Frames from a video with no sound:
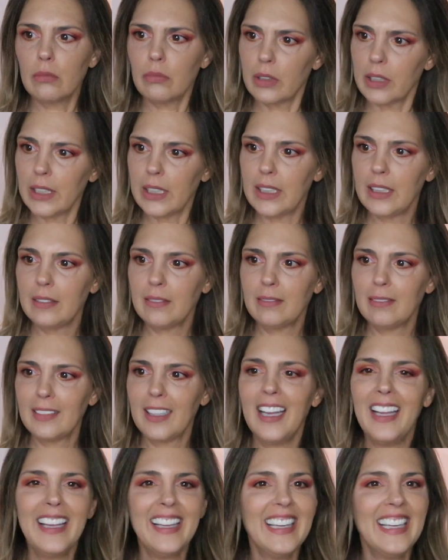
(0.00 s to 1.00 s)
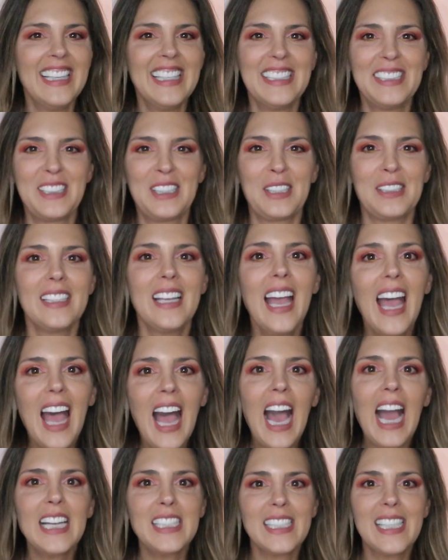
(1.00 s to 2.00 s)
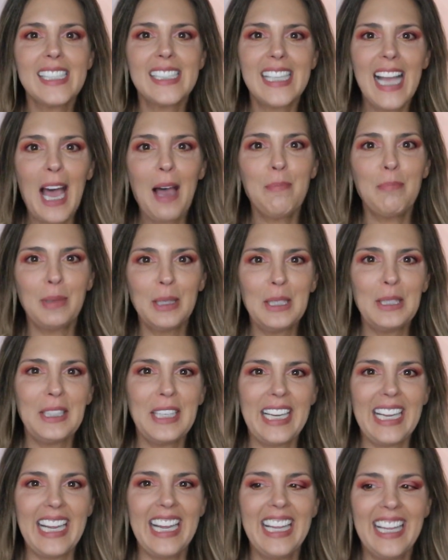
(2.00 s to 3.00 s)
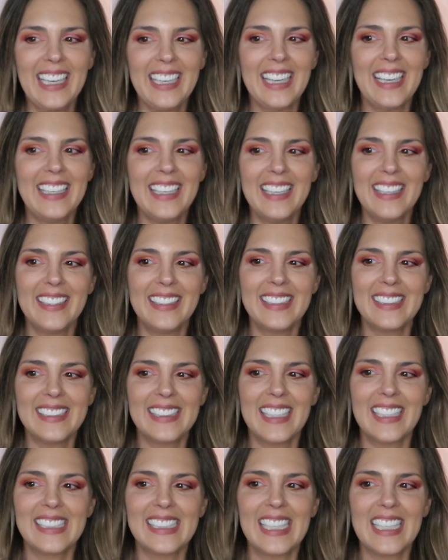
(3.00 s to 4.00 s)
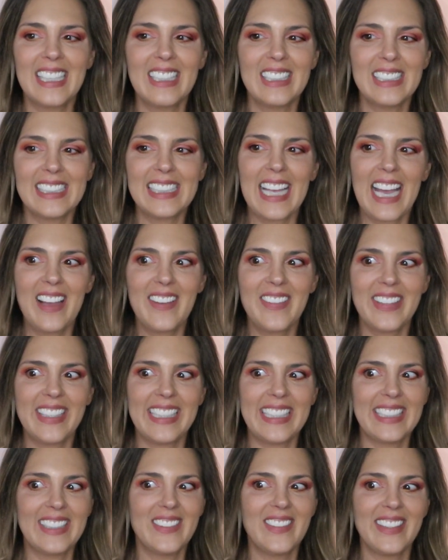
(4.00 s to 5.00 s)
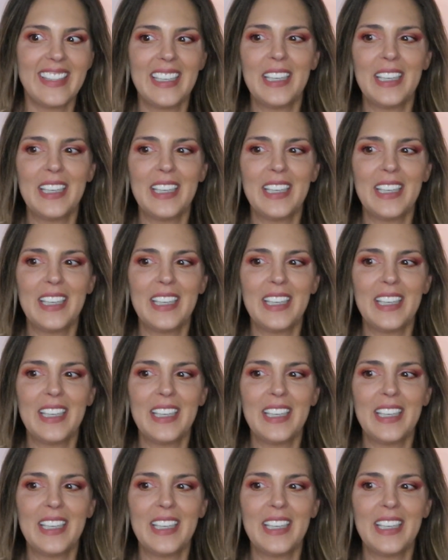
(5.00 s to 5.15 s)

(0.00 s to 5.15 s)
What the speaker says: Really? I just got blurry and I noticed and I was like, what's happening over